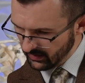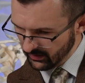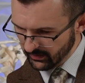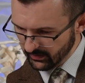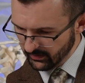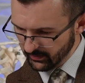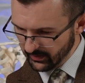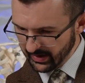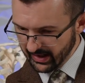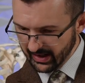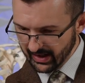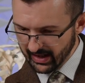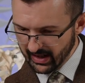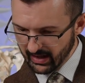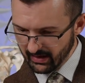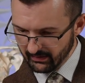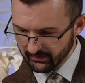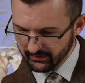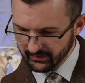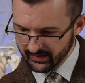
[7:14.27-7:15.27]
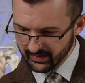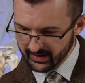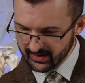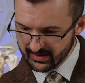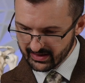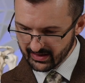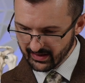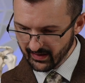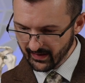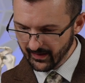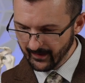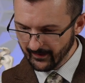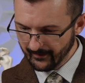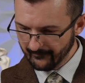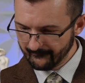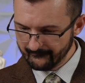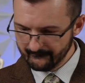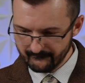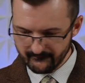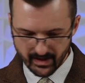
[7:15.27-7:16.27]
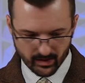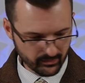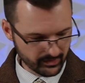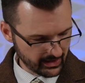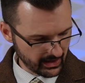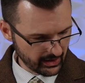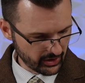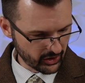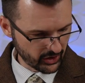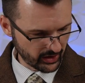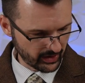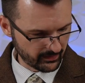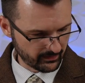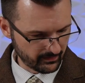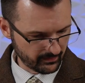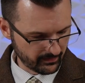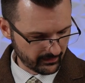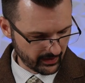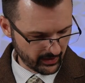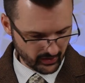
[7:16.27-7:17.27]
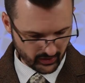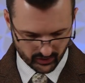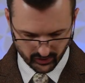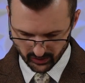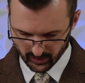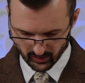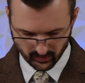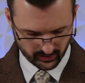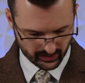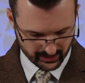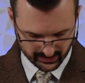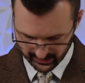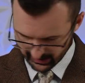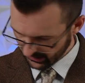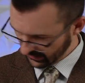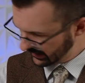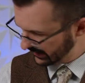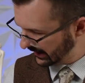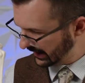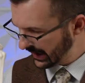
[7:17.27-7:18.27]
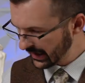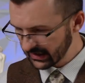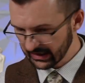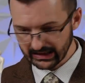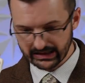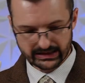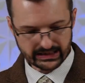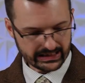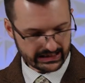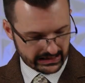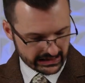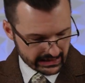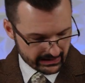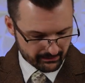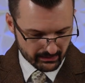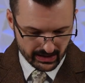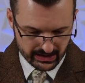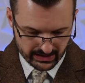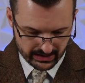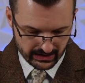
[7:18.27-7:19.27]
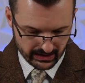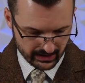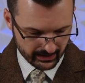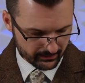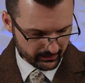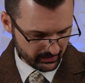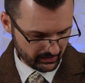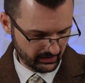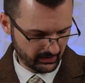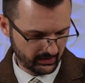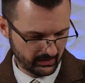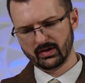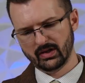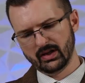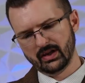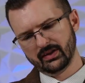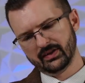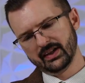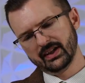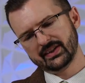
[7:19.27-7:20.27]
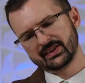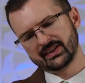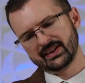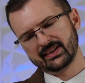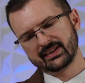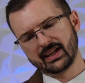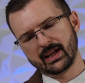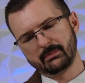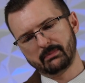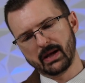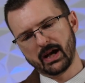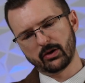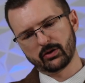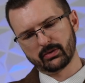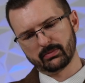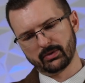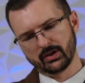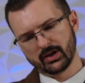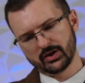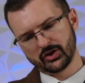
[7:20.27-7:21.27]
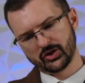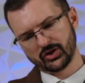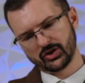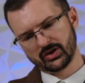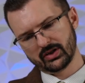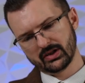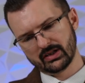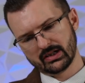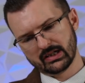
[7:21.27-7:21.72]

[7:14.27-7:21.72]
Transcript: And we have this foundation. So let's kind of clean this mess up. This is a powder brush.